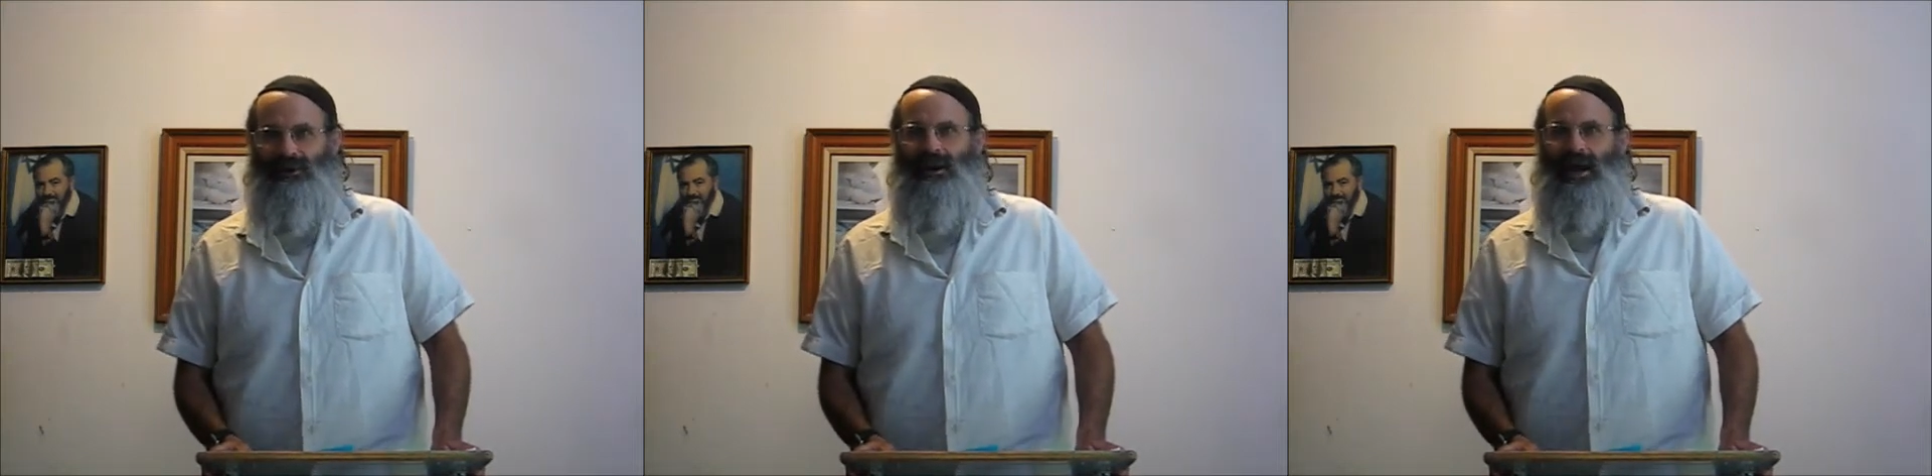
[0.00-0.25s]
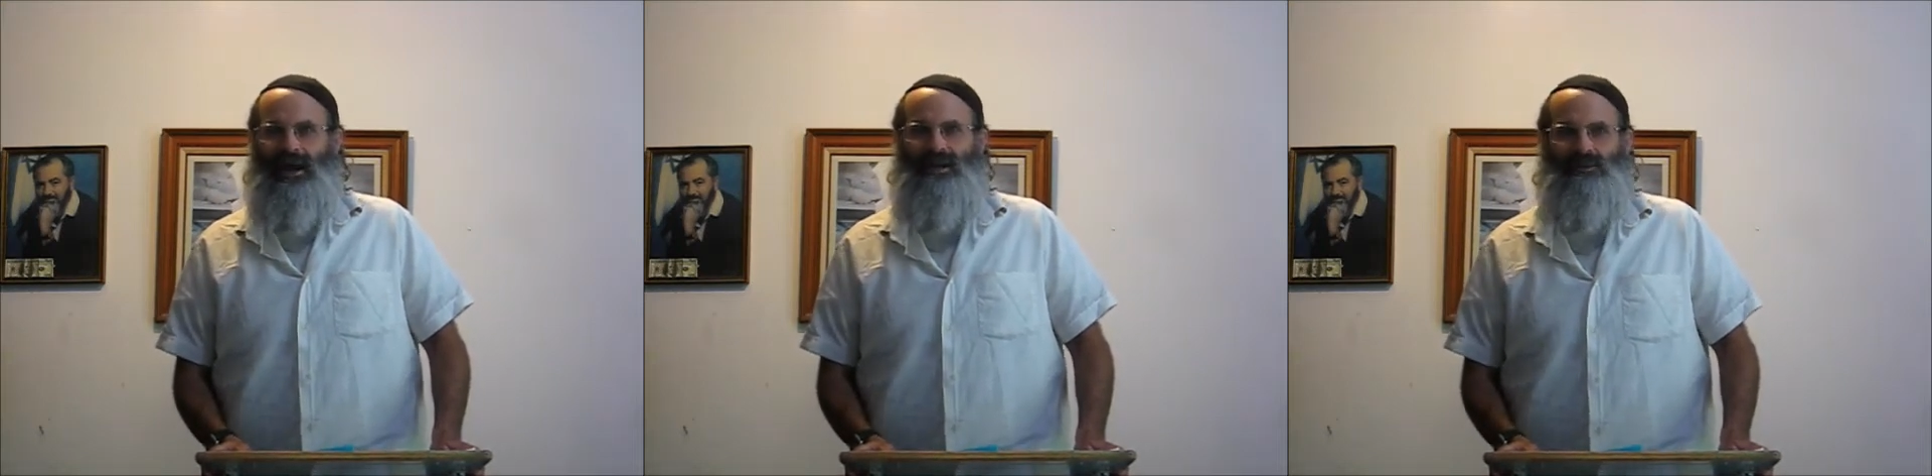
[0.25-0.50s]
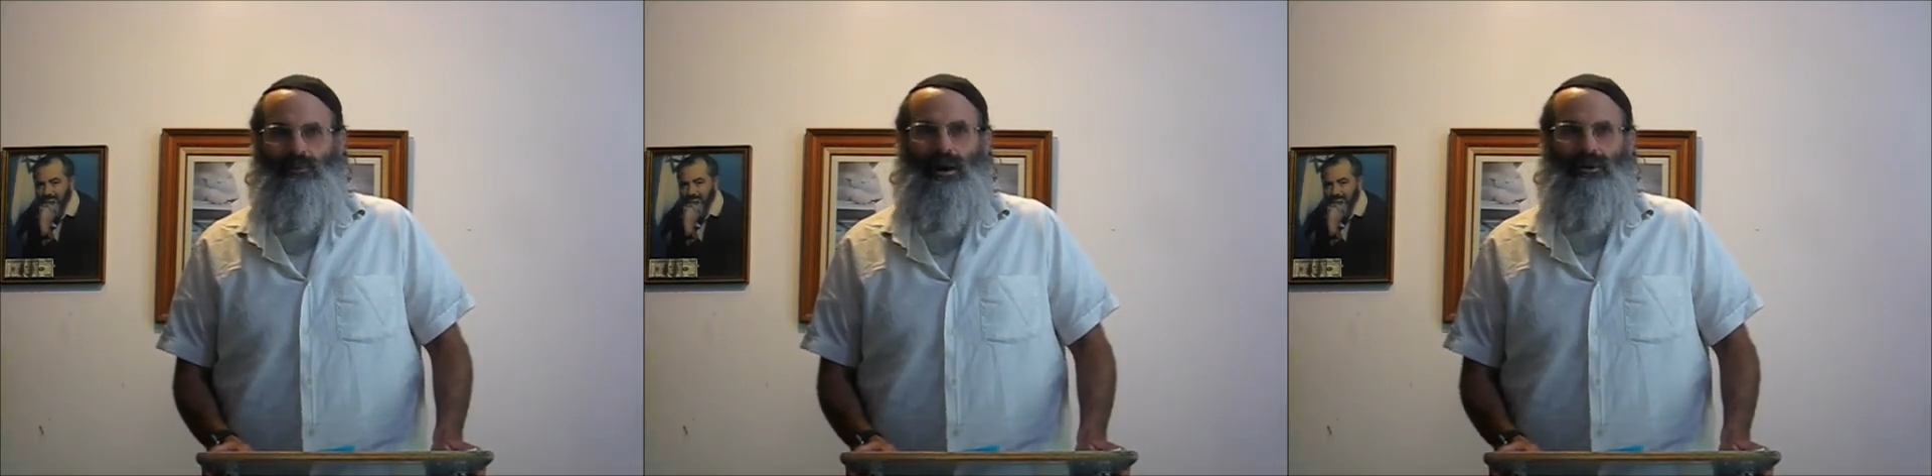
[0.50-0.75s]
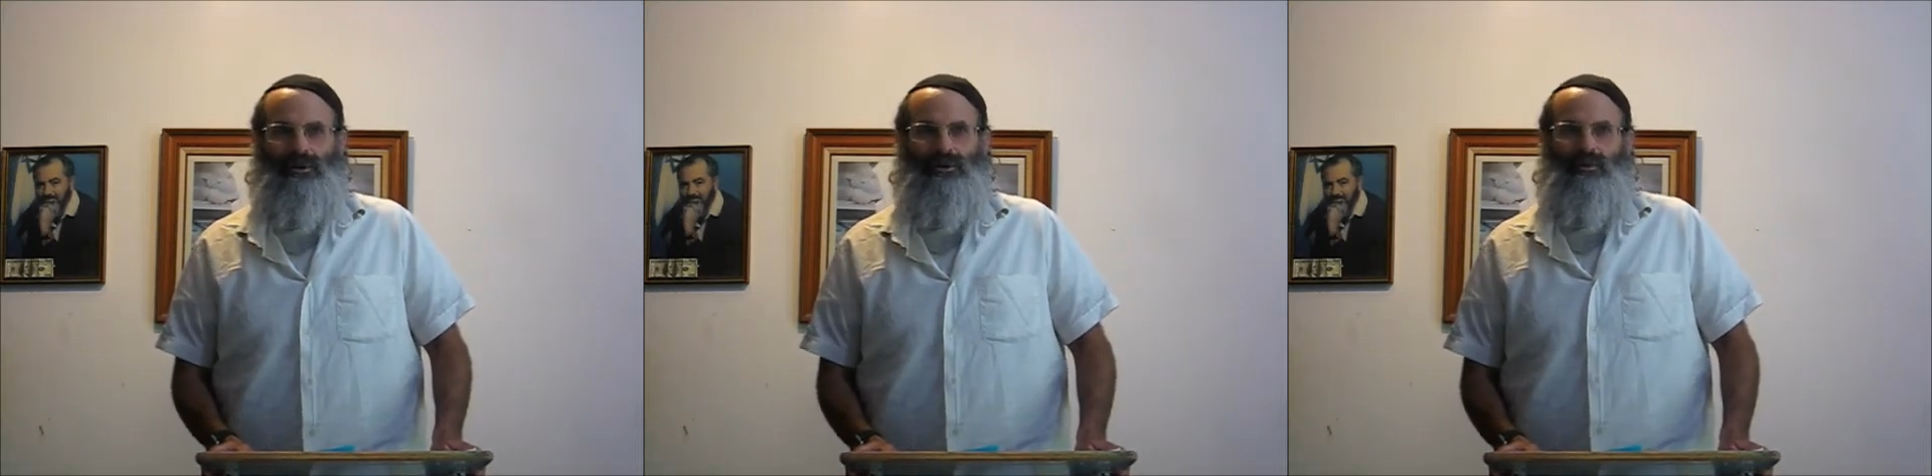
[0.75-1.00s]
And his brother
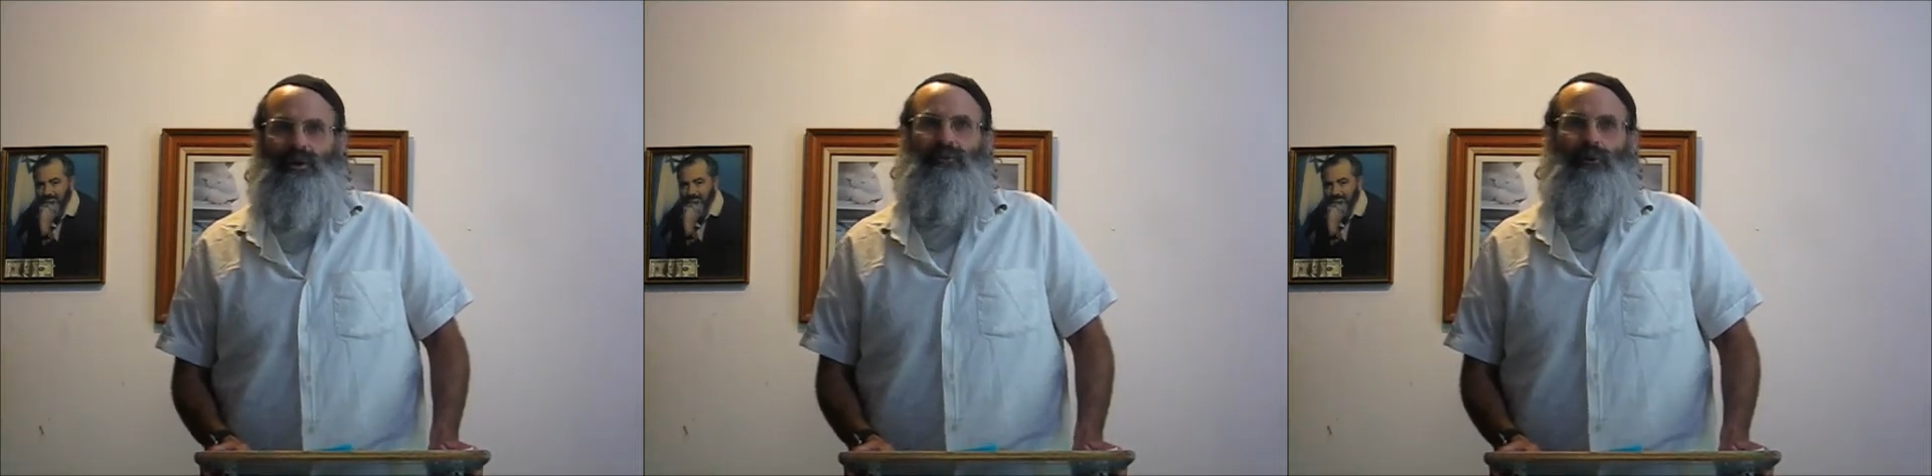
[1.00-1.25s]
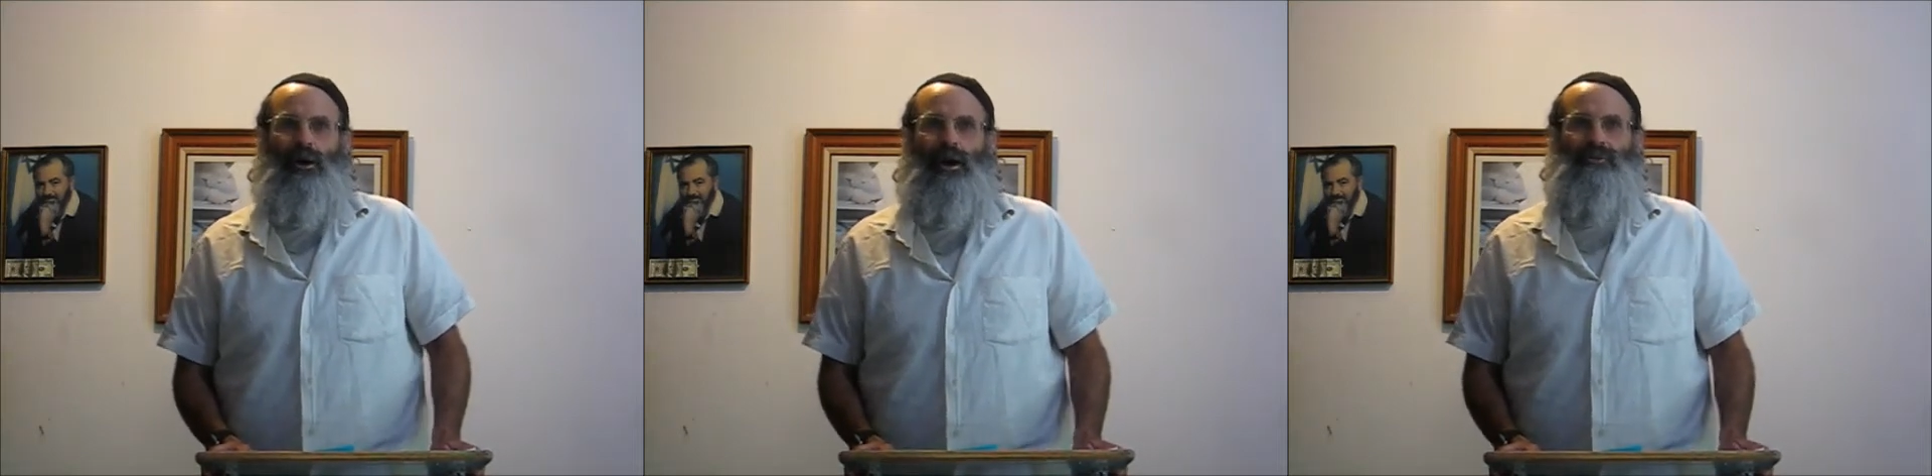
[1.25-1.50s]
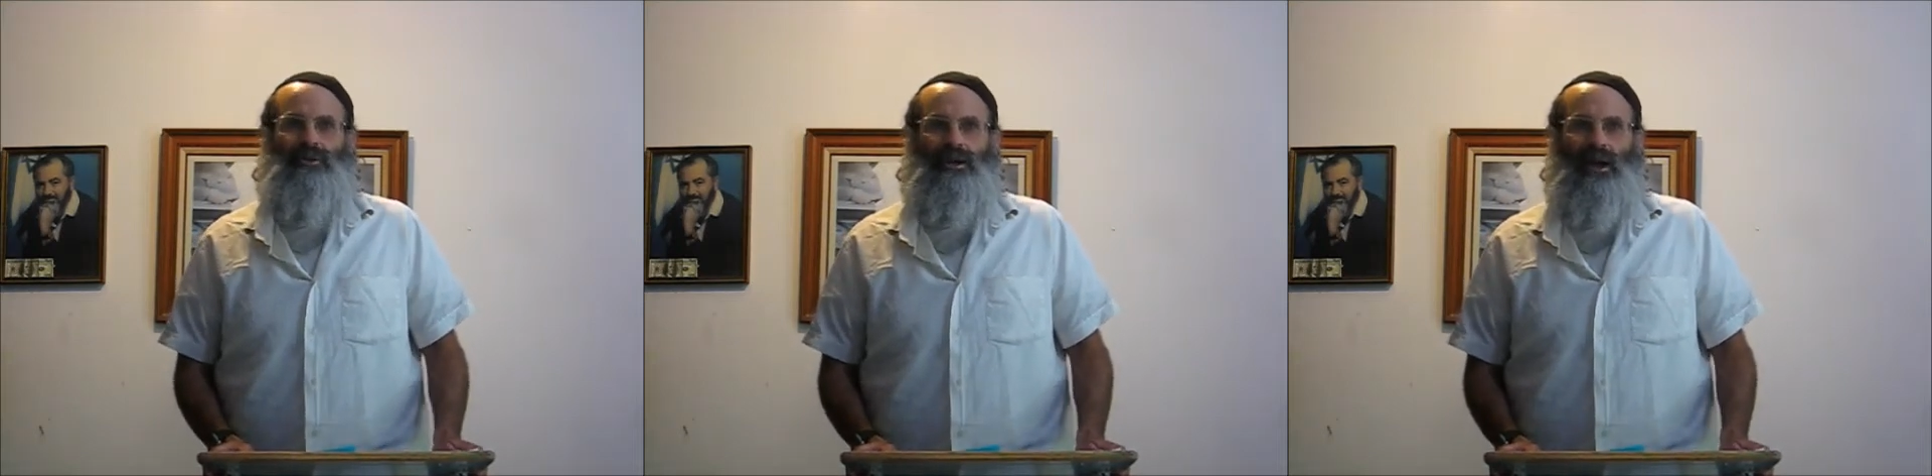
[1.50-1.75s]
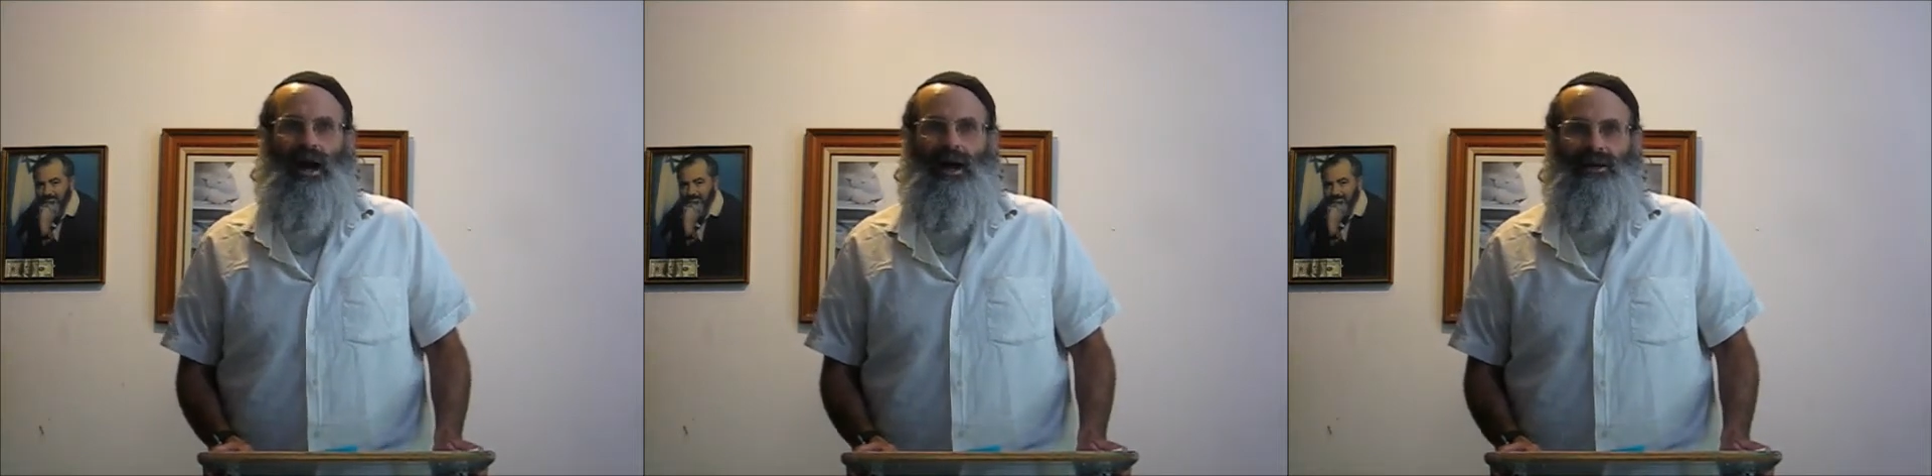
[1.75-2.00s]
is with 400
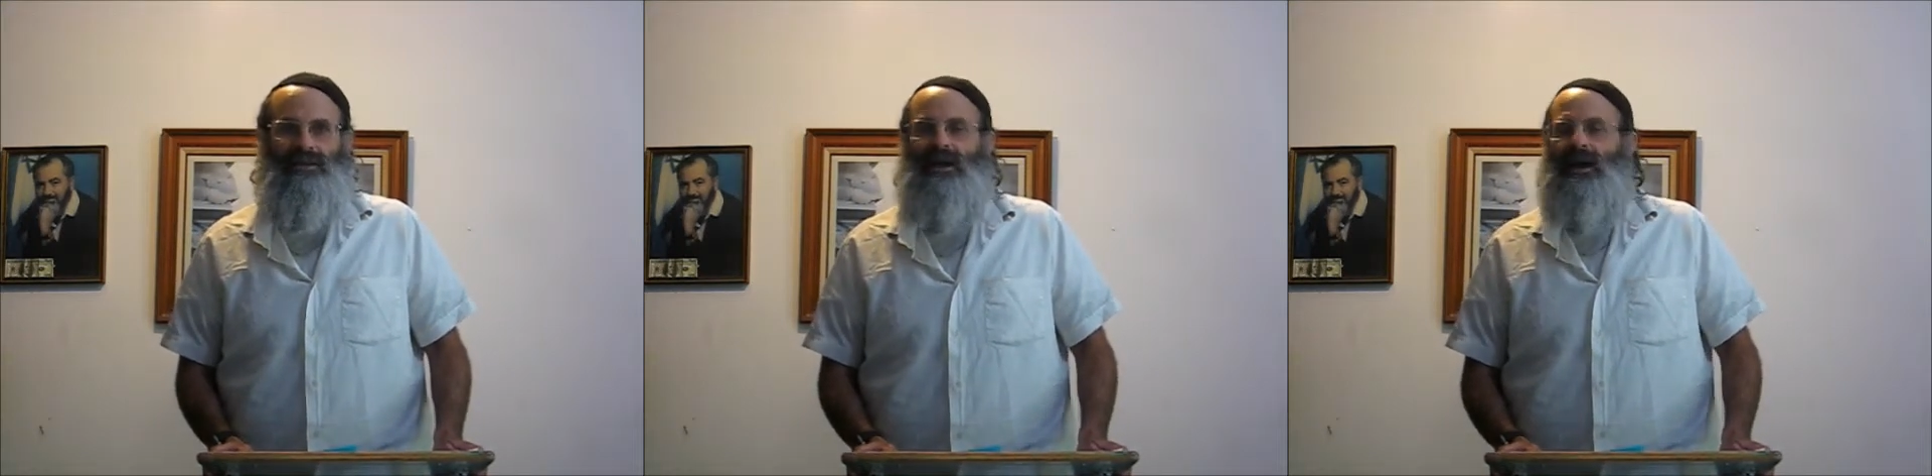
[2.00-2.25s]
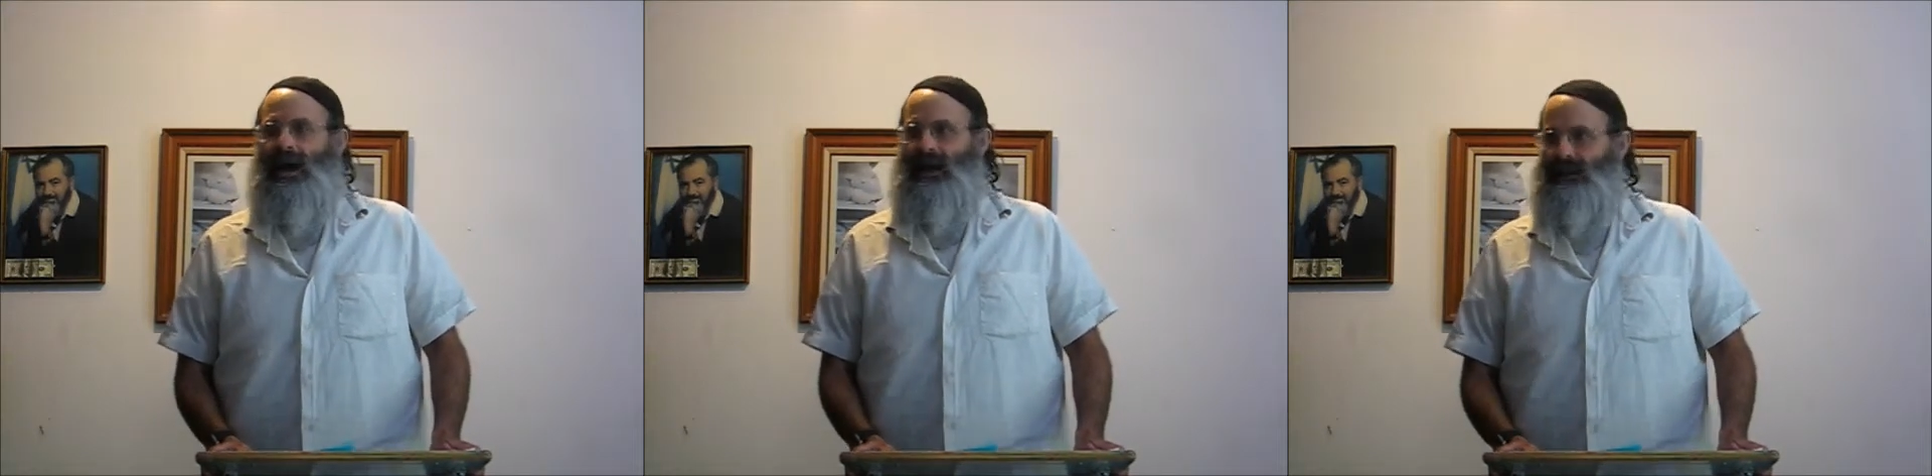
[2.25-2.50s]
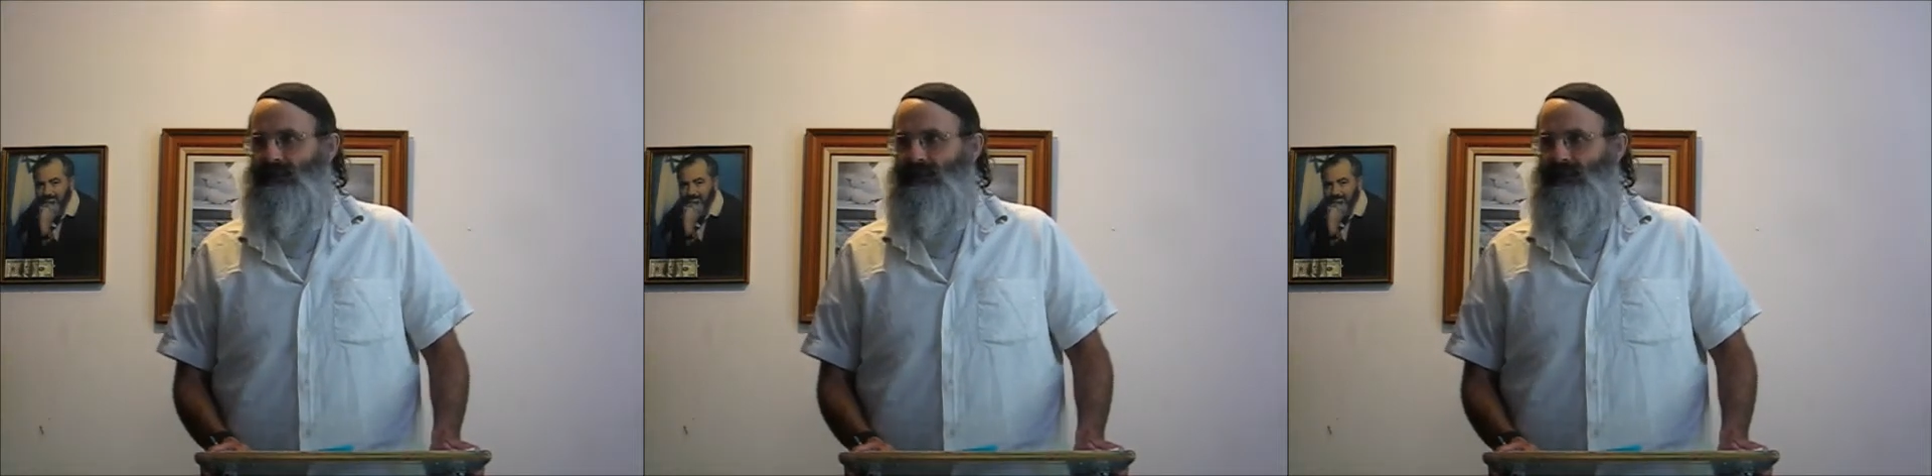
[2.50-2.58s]
guys, and the